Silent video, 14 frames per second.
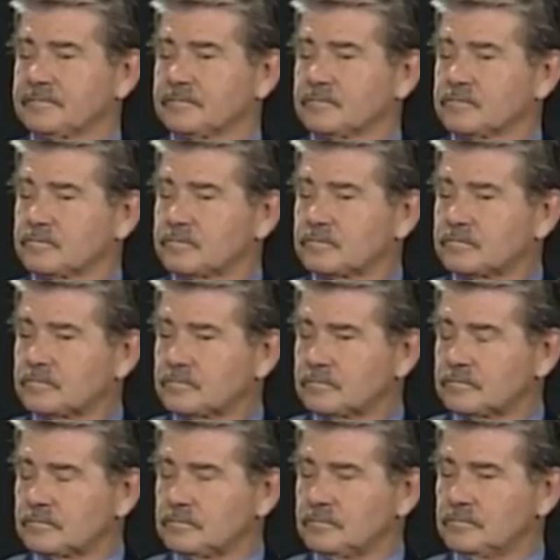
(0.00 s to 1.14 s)

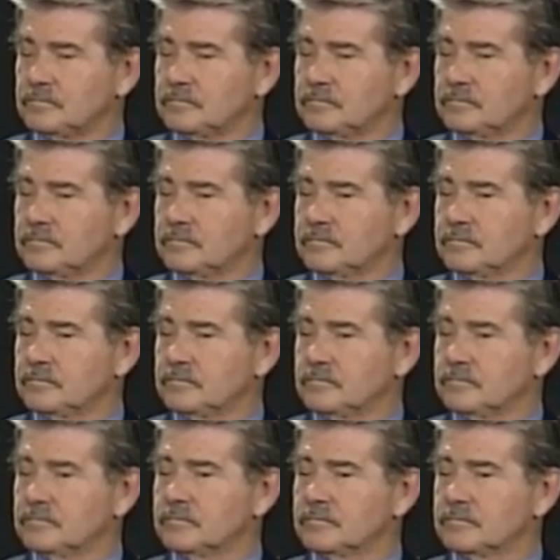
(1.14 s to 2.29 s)

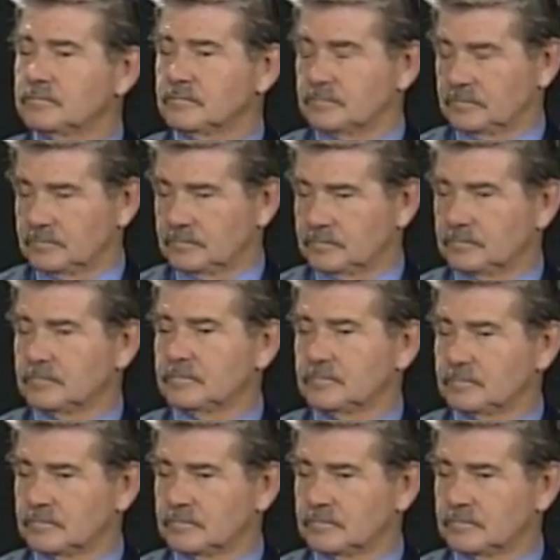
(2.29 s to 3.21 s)
No words are spoken by the person on screen.